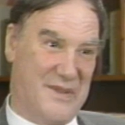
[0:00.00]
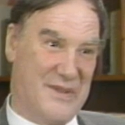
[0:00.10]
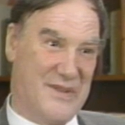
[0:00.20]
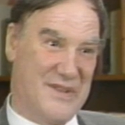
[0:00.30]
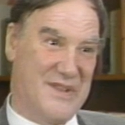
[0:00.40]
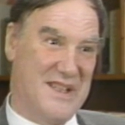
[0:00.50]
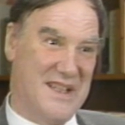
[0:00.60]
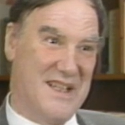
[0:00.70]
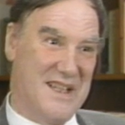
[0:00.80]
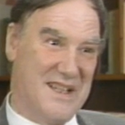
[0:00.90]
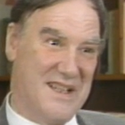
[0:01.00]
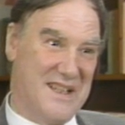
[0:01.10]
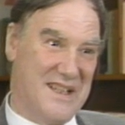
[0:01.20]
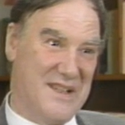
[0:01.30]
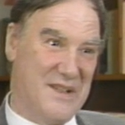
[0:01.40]
because
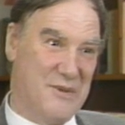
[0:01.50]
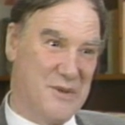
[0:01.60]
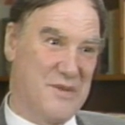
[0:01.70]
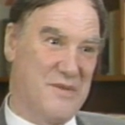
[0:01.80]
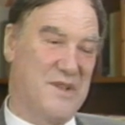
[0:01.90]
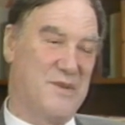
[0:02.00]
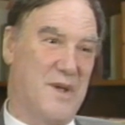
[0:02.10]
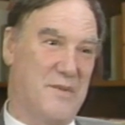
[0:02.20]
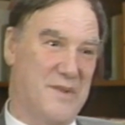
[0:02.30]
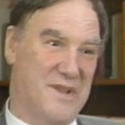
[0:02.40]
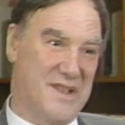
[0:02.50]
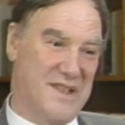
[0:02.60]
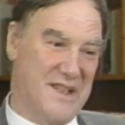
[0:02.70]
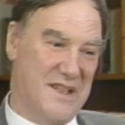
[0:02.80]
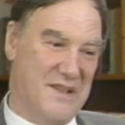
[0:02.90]
the use of these
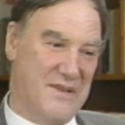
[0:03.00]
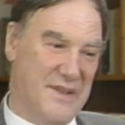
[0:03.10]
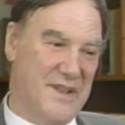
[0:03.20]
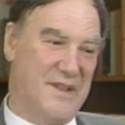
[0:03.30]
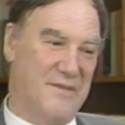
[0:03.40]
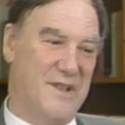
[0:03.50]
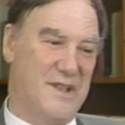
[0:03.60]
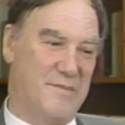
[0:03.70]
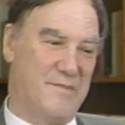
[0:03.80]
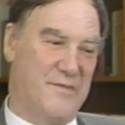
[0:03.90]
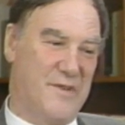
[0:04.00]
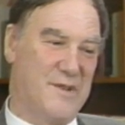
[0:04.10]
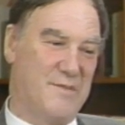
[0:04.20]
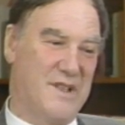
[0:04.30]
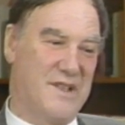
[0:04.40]
weapons will in the first,
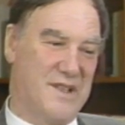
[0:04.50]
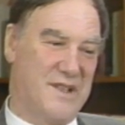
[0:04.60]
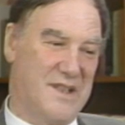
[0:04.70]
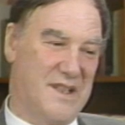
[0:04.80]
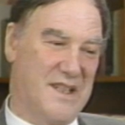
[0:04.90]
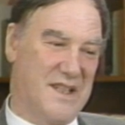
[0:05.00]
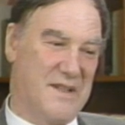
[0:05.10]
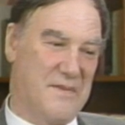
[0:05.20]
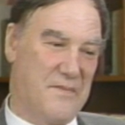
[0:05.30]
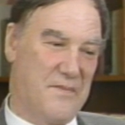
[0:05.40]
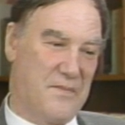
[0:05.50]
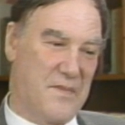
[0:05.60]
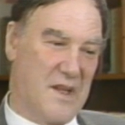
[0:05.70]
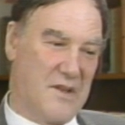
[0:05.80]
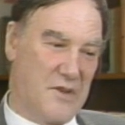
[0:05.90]
place uh,
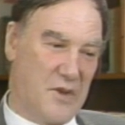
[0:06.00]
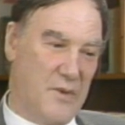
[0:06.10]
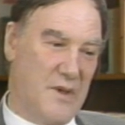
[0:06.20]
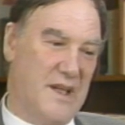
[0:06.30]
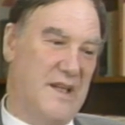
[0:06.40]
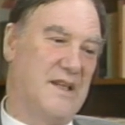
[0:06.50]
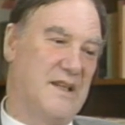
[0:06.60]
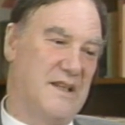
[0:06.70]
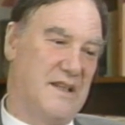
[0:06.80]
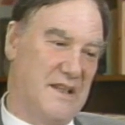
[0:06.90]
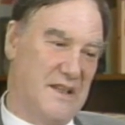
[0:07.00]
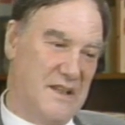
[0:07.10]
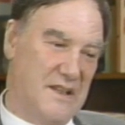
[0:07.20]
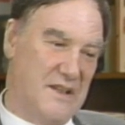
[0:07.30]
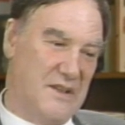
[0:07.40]
not only
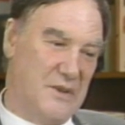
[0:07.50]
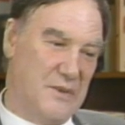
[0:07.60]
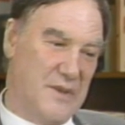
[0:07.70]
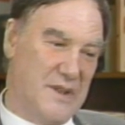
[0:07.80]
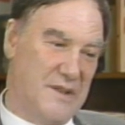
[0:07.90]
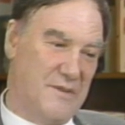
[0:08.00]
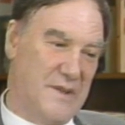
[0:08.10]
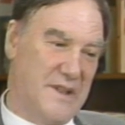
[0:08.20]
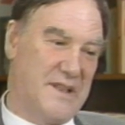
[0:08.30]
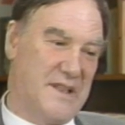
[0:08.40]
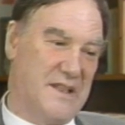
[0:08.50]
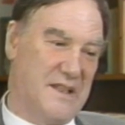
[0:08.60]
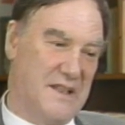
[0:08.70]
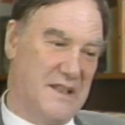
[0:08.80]
you will inflict